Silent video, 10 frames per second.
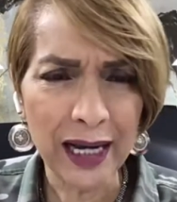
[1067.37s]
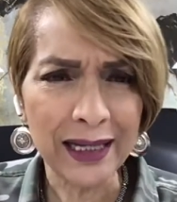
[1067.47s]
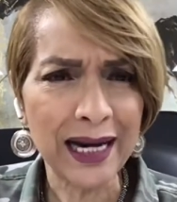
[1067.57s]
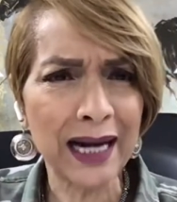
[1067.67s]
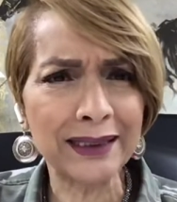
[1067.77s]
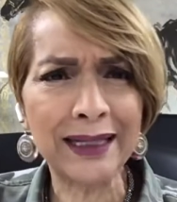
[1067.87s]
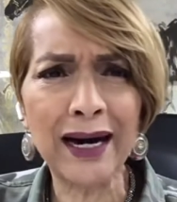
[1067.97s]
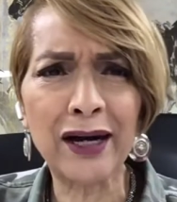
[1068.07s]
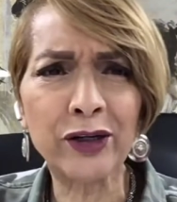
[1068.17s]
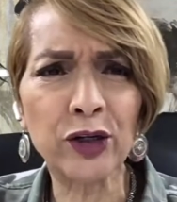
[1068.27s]
God
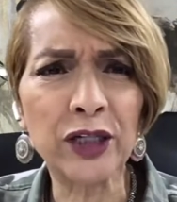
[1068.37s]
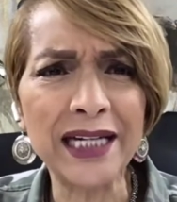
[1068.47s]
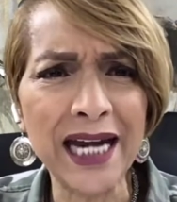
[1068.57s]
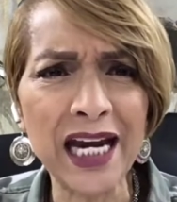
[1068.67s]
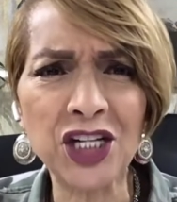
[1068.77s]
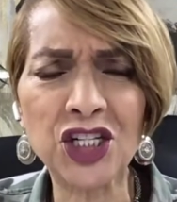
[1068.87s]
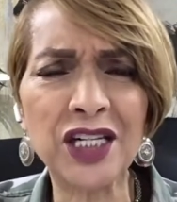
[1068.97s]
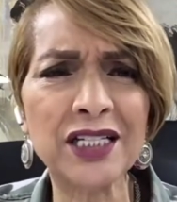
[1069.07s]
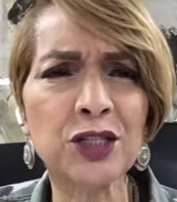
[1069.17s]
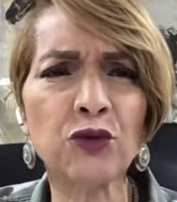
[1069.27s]
conquered
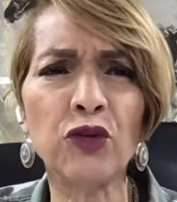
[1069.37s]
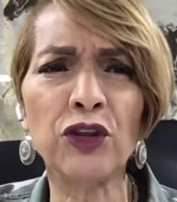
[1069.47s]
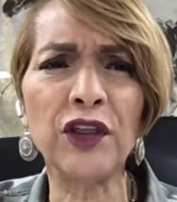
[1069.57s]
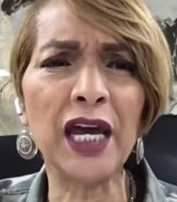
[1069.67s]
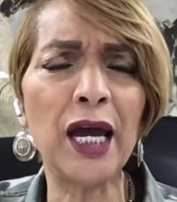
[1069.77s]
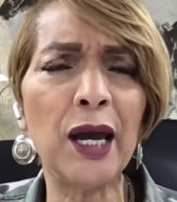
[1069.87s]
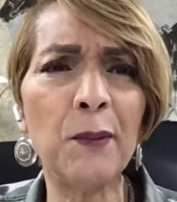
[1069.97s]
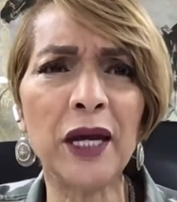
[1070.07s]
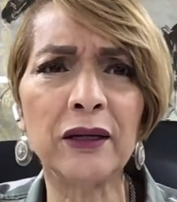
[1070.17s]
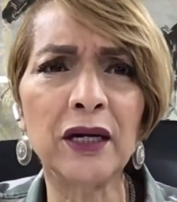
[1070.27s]
nations for them
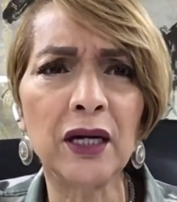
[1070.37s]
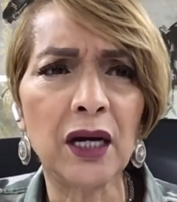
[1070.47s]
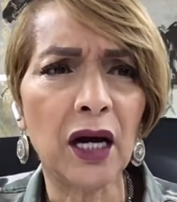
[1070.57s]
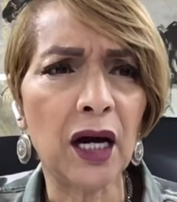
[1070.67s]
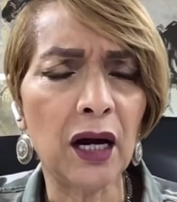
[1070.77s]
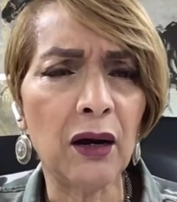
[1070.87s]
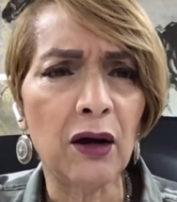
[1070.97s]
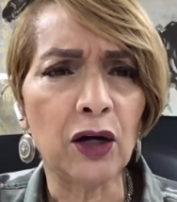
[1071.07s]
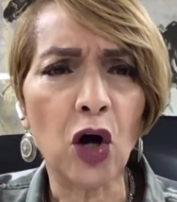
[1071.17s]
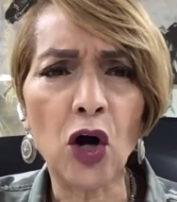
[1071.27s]
and uh,
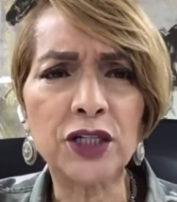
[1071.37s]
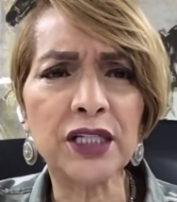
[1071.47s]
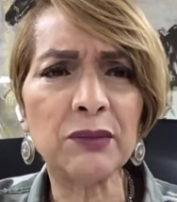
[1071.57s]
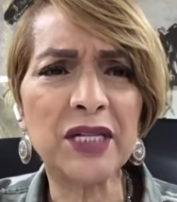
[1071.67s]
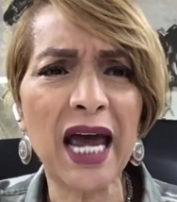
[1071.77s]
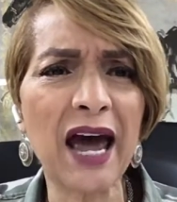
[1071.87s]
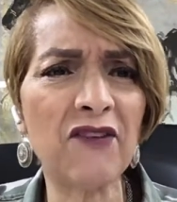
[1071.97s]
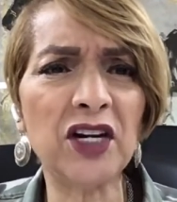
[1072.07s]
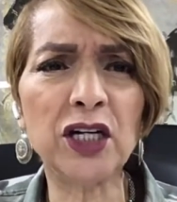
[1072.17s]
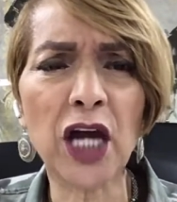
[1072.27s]
caused them to have an
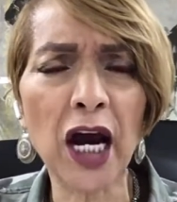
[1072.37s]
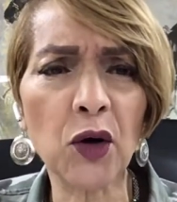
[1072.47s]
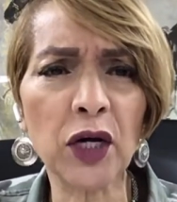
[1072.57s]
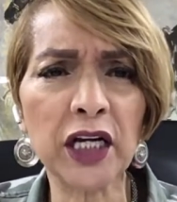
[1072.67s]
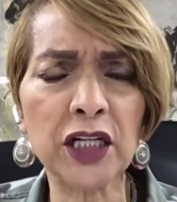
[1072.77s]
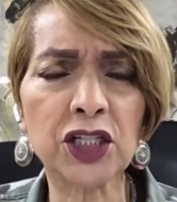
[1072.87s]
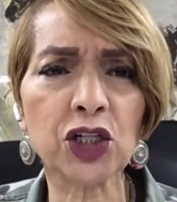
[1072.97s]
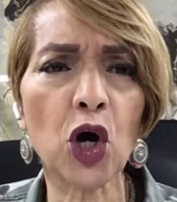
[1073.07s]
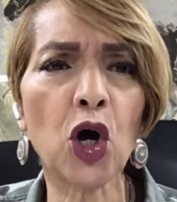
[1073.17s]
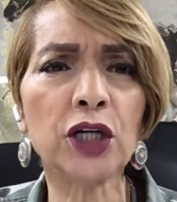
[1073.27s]
inheritance,
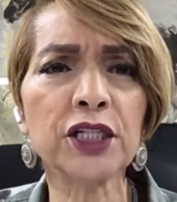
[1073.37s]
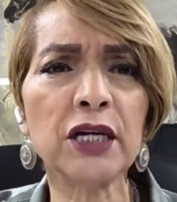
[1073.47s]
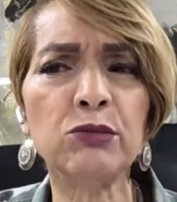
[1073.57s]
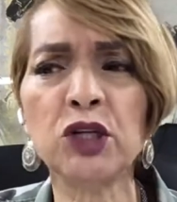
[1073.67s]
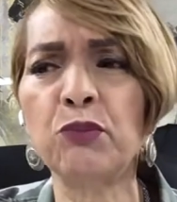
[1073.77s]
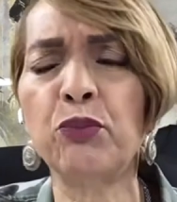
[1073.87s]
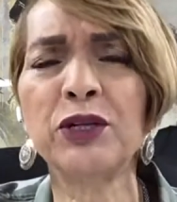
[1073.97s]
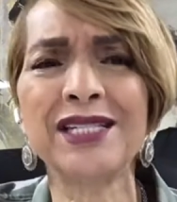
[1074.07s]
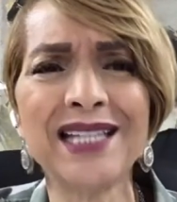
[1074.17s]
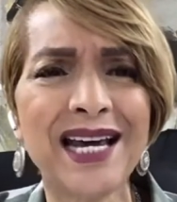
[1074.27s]
caused them to
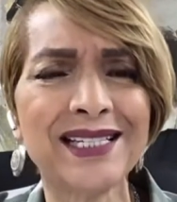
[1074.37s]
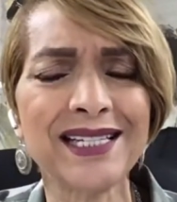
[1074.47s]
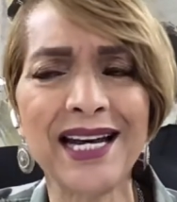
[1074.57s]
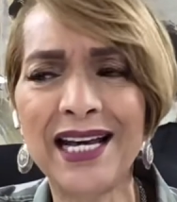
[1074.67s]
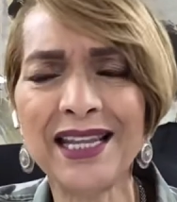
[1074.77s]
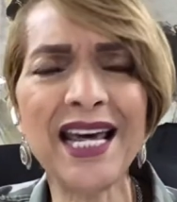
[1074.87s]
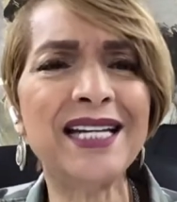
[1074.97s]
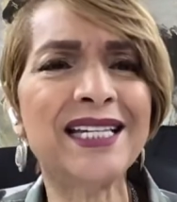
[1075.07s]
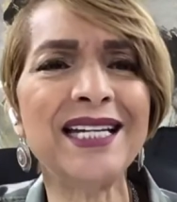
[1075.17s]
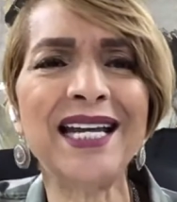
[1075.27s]
possess things
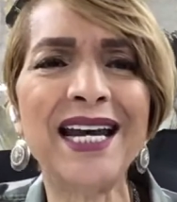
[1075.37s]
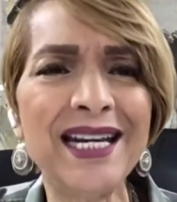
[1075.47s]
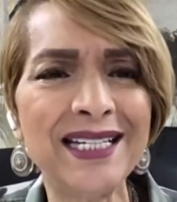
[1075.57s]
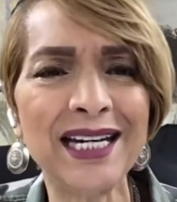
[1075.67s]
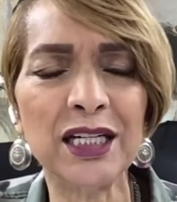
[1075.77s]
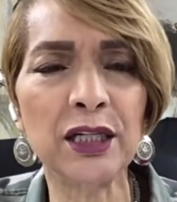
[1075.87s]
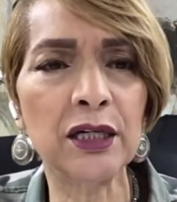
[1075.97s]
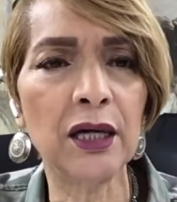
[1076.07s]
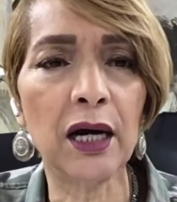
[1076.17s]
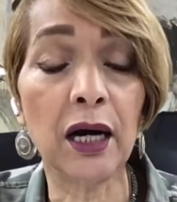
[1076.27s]
that they didn't
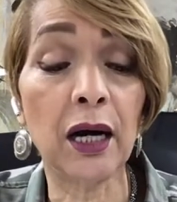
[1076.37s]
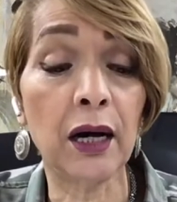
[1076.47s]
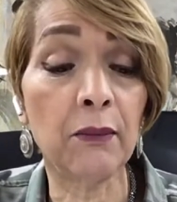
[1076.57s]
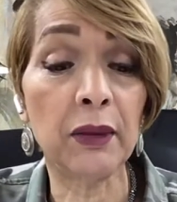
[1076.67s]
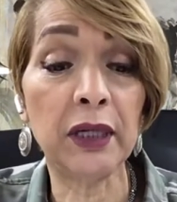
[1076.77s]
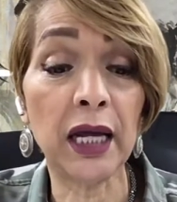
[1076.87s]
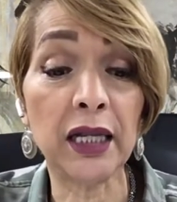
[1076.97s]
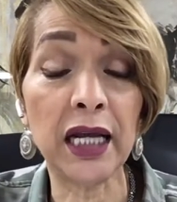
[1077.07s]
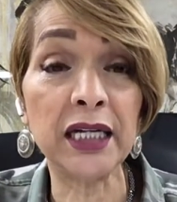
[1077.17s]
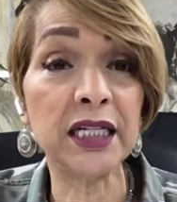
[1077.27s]
uh, that
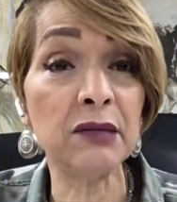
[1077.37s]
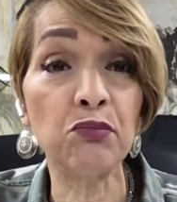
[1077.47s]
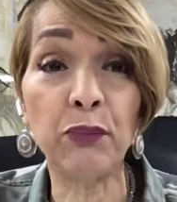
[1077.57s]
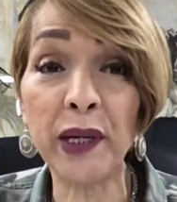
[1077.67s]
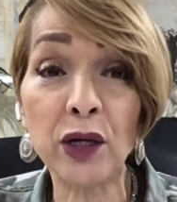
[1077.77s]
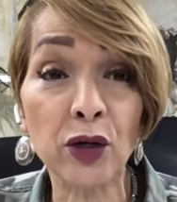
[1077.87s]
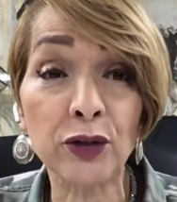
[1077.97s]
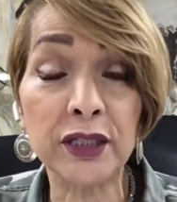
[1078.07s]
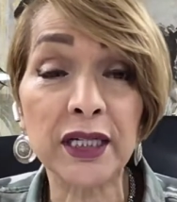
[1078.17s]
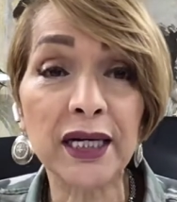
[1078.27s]
they didn't build,
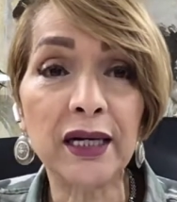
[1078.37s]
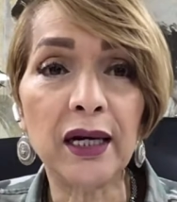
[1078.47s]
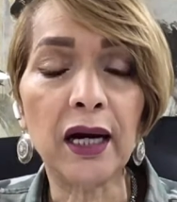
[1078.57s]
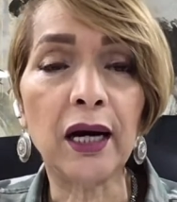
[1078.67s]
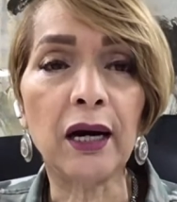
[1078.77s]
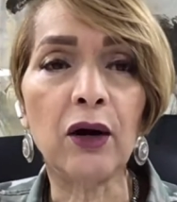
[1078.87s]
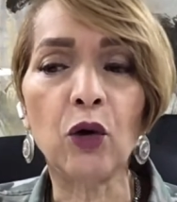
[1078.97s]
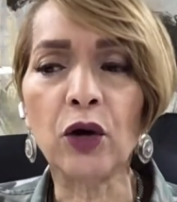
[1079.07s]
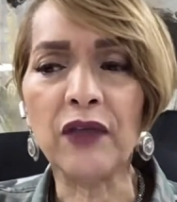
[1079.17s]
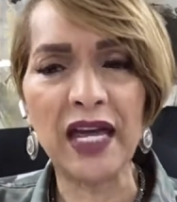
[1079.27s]
uh,
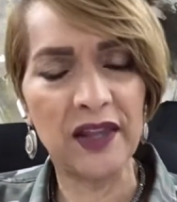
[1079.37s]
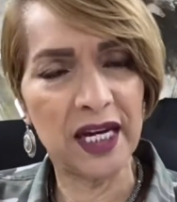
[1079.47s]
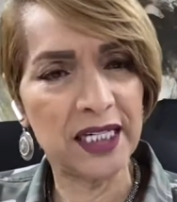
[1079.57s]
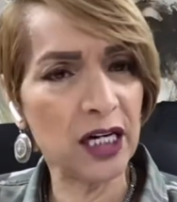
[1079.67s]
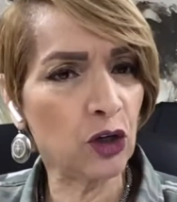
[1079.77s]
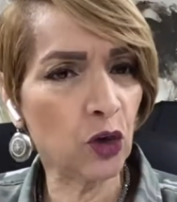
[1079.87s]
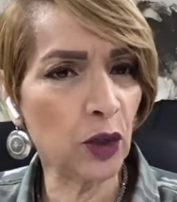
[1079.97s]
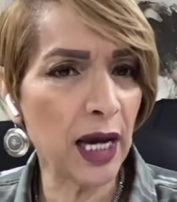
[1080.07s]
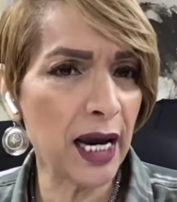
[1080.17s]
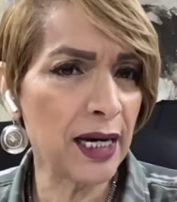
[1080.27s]
or that they didn't
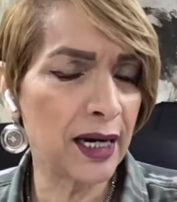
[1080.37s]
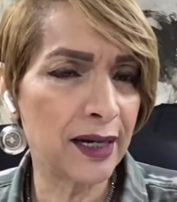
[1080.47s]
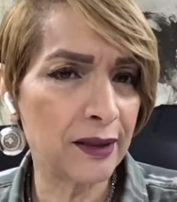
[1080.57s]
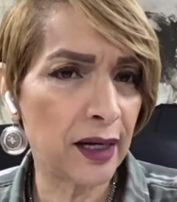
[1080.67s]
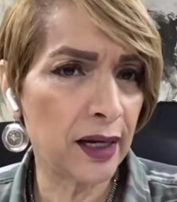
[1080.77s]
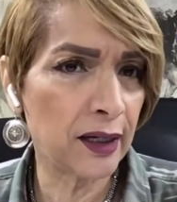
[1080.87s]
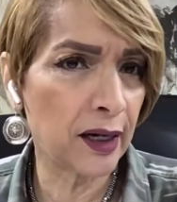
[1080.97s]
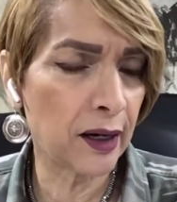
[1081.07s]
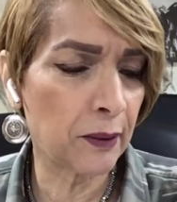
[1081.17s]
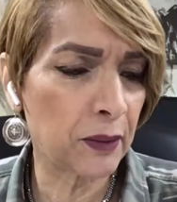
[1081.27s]
create. And, and
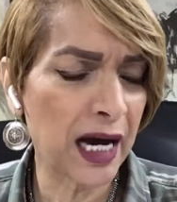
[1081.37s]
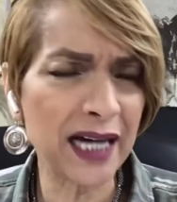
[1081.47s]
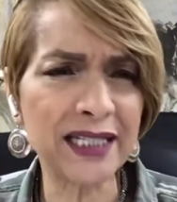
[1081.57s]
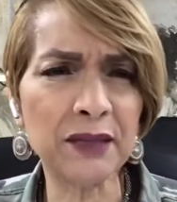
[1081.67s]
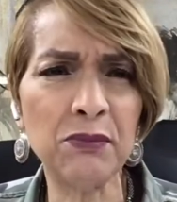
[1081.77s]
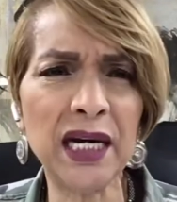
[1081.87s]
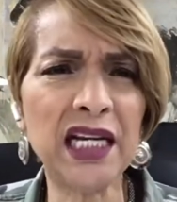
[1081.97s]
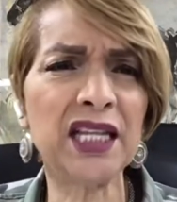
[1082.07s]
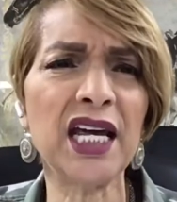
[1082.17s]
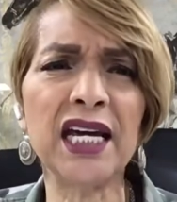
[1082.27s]
um, God did many
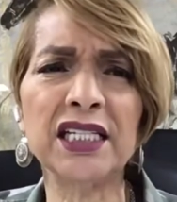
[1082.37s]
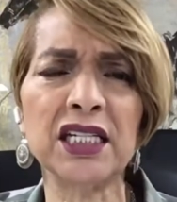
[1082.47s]
things.